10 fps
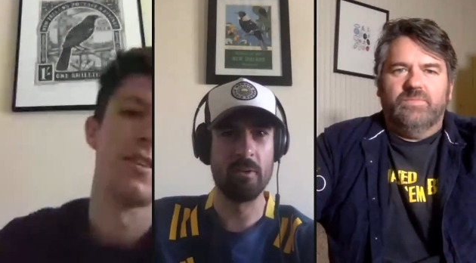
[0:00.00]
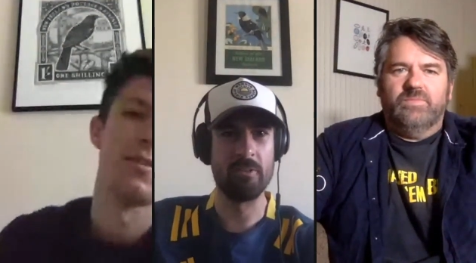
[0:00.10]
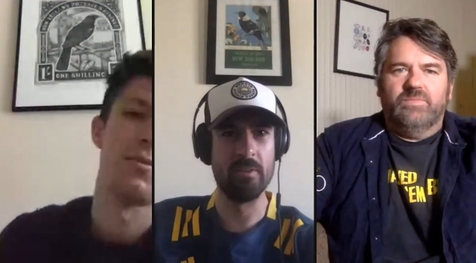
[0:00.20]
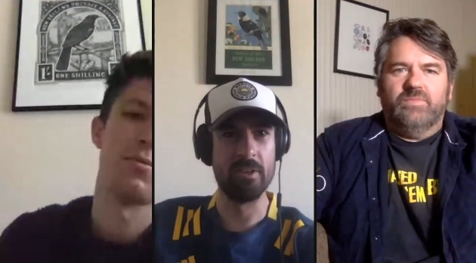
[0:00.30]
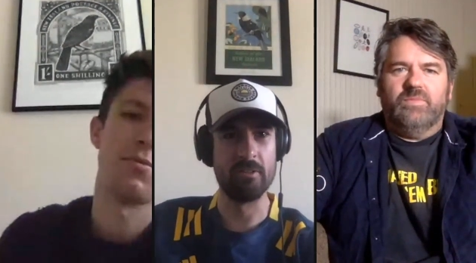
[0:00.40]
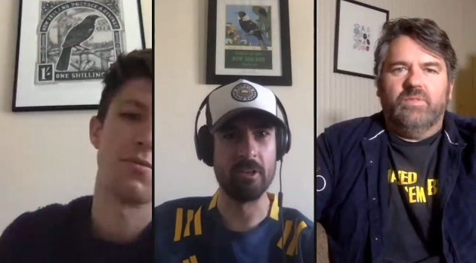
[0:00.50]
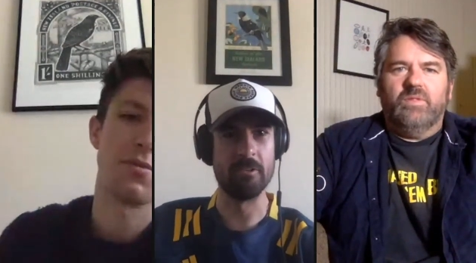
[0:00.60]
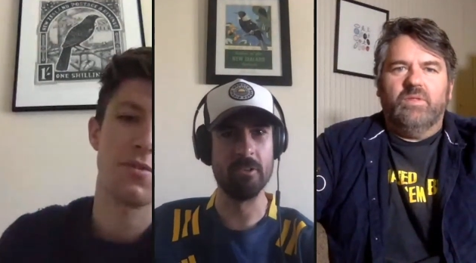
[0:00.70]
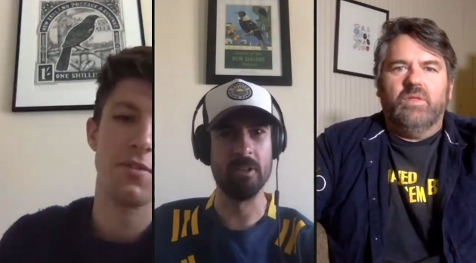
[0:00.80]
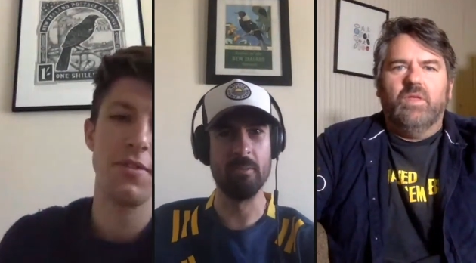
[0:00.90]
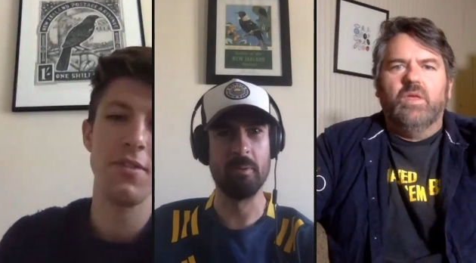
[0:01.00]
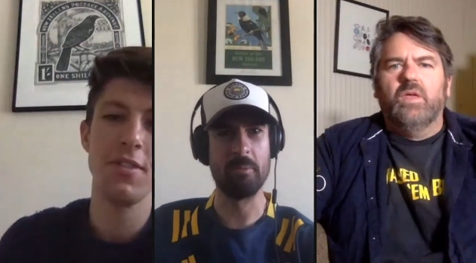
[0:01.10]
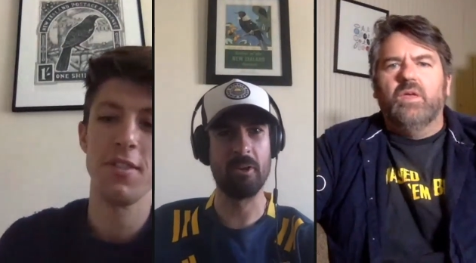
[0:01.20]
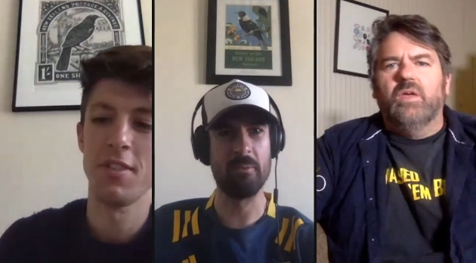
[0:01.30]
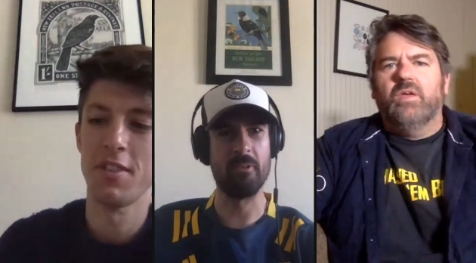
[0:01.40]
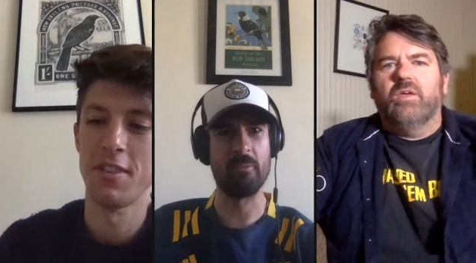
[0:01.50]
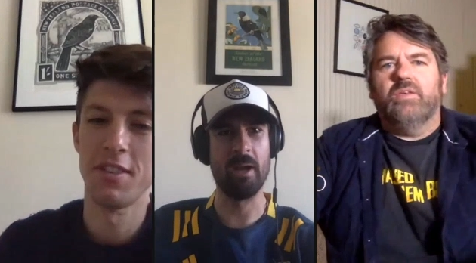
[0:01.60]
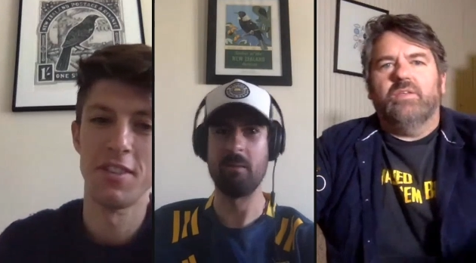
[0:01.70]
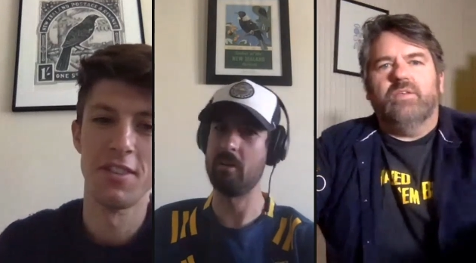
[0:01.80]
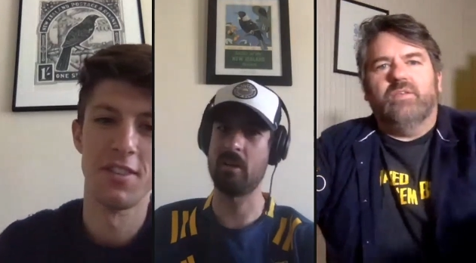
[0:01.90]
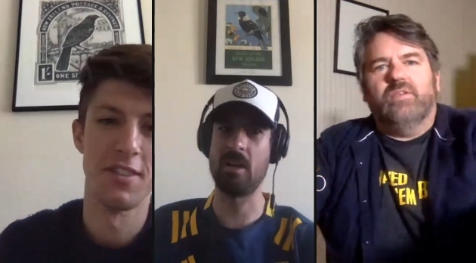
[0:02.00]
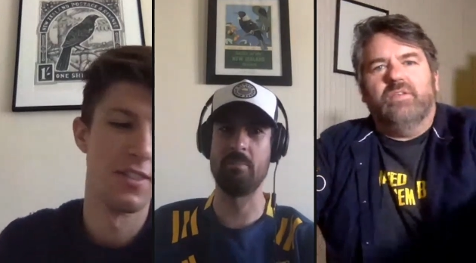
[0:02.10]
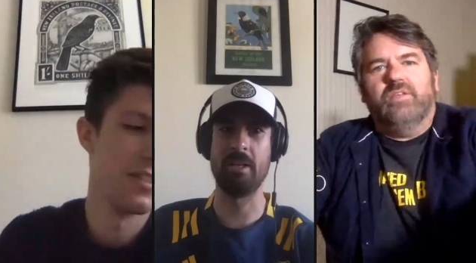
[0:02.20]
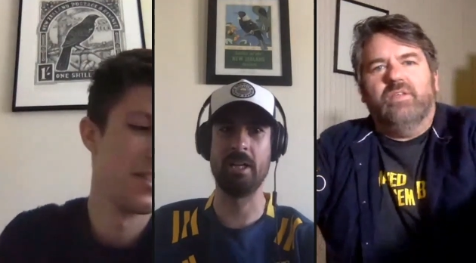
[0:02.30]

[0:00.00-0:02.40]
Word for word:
Speaker 1: wall if I was living in Rotorua, but because I'm in Spain,